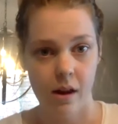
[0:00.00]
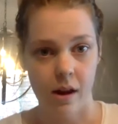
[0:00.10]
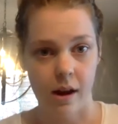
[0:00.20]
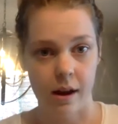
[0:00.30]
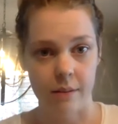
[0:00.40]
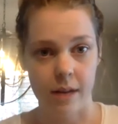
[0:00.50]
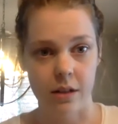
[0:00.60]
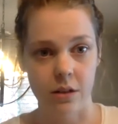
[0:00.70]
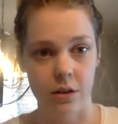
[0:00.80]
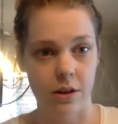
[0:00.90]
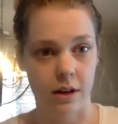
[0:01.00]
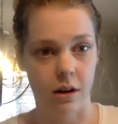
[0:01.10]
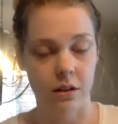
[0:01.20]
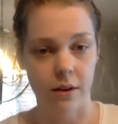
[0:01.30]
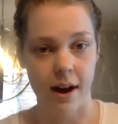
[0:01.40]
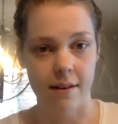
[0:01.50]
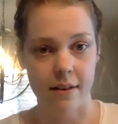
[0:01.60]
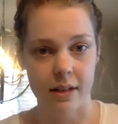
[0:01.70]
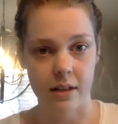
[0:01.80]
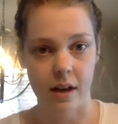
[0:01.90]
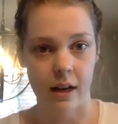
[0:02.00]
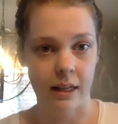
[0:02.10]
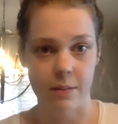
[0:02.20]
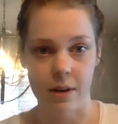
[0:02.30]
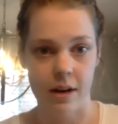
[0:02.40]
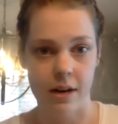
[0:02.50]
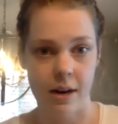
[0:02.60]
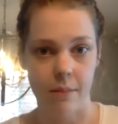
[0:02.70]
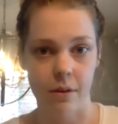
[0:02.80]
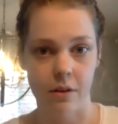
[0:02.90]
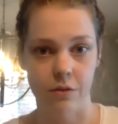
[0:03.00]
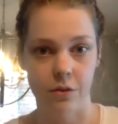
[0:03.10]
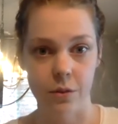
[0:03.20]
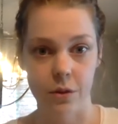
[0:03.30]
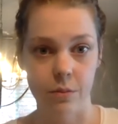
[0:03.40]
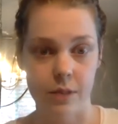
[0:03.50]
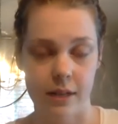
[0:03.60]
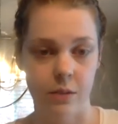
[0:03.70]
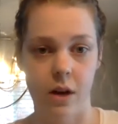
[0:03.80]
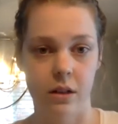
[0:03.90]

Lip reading: And so you can also have an unlimited number of groups as well.